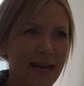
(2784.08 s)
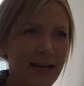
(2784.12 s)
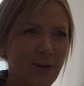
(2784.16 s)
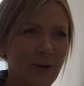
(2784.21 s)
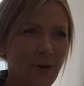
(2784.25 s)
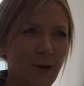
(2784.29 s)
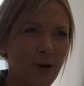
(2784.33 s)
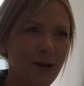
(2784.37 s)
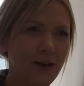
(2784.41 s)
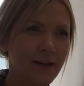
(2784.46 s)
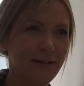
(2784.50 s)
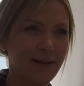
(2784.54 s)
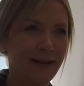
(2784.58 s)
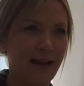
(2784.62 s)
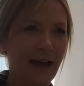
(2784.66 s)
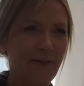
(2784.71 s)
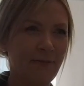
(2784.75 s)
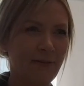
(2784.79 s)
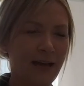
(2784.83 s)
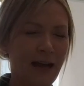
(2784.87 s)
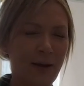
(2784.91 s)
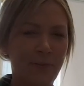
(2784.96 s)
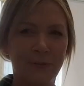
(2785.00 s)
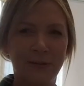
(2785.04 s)
heater on and
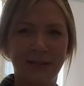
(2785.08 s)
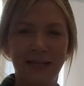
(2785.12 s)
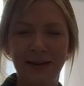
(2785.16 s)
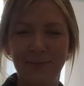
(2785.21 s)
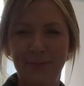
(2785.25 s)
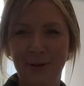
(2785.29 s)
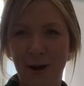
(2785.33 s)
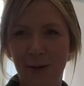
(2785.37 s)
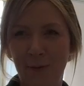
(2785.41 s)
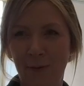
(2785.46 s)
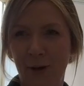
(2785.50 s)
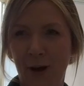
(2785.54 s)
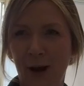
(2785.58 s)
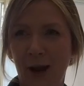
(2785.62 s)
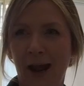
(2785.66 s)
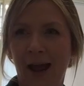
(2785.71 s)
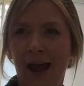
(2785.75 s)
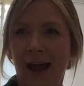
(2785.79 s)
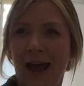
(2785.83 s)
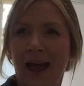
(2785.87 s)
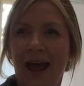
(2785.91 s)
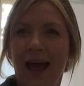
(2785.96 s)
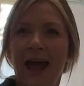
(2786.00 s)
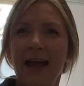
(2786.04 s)
have a cup of tea when I want to
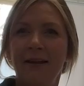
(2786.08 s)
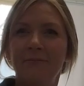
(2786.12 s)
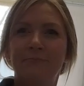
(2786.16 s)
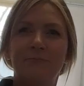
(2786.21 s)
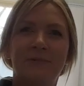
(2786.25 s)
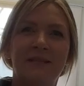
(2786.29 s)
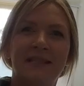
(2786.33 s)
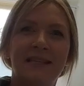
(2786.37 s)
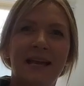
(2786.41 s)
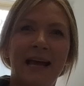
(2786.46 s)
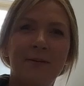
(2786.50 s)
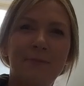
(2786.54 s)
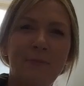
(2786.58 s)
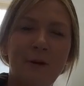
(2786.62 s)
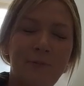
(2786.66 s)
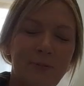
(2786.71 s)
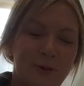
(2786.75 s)
and stay in